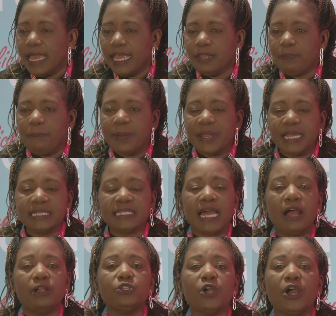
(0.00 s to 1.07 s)
it brings
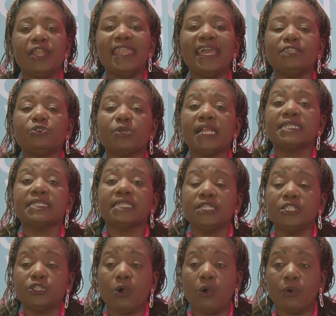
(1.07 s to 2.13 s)
out your natural
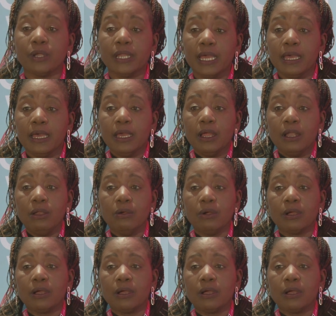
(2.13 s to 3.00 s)
skin tone. Look,